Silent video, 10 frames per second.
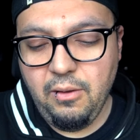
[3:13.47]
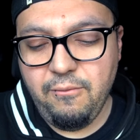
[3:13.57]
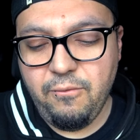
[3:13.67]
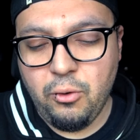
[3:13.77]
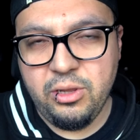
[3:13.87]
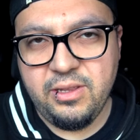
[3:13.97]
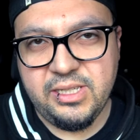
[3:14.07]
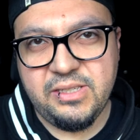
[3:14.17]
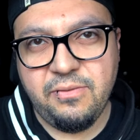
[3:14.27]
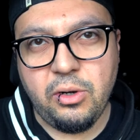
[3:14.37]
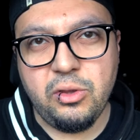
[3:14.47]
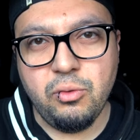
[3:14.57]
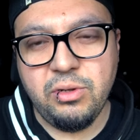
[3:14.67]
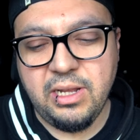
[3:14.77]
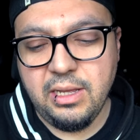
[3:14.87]
Fortes
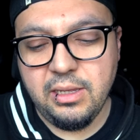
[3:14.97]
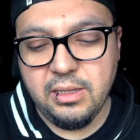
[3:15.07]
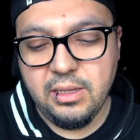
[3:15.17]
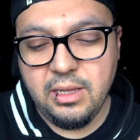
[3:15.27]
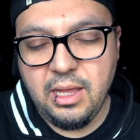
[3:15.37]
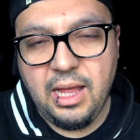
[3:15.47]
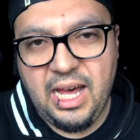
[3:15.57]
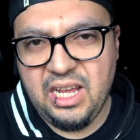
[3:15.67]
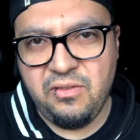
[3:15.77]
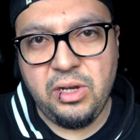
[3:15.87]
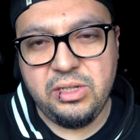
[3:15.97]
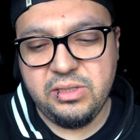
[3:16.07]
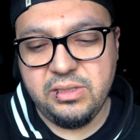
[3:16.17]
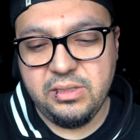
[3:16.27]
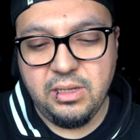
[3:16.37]
fortuna
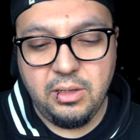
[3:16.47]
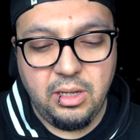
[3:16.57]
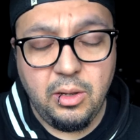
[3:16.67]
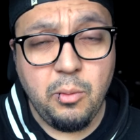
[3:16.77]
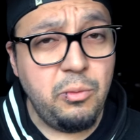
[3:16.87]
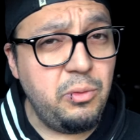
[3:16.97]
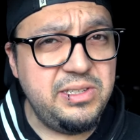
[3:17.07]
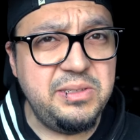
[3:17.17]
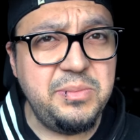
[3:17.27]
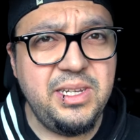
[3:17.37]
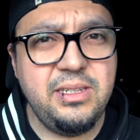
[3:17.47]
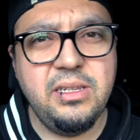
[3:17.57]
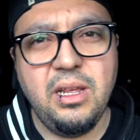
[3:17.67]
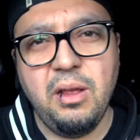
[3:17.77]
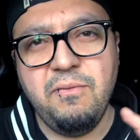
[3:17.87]
adiuvat. What does it mean?
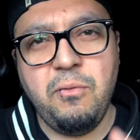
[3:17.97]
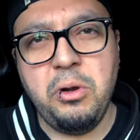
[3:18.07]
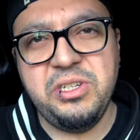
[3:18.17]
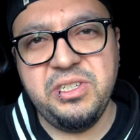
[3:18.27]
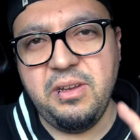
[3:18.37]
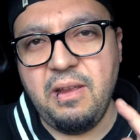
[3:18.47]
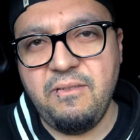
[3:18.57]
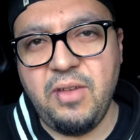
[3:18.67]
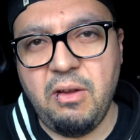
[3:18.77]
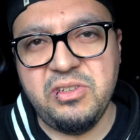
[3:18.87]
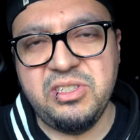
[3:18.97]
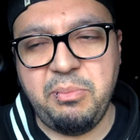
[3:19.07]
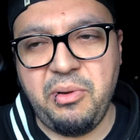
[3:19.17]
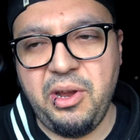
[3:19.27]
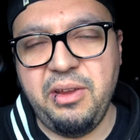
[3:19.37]
Fortune favors the
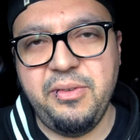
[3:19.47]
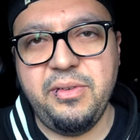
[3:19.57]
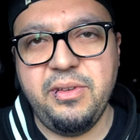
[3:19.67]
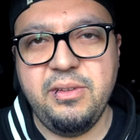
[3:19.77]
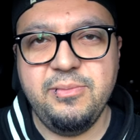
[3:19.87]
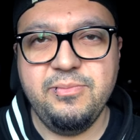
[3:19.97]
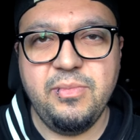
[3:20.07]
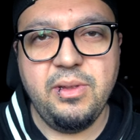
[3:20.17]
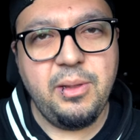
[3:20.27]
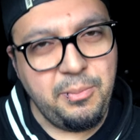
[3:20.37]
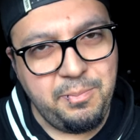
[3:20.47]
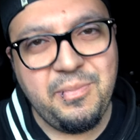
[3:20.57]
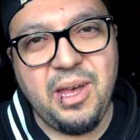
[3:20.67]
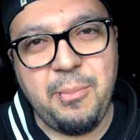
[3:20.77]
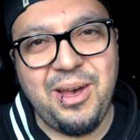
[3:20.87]
brave.
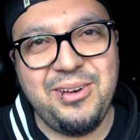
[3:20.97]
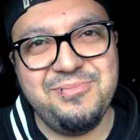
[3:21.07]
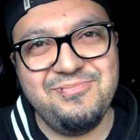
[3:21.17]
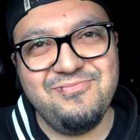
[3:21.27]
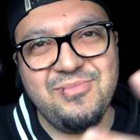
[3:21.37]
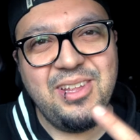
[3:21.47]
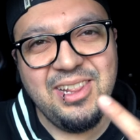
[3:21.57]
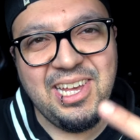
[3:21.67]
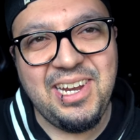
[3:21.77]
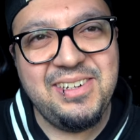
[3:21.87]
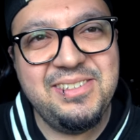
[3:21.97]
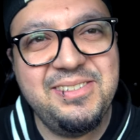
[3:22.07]
I'm out. Later.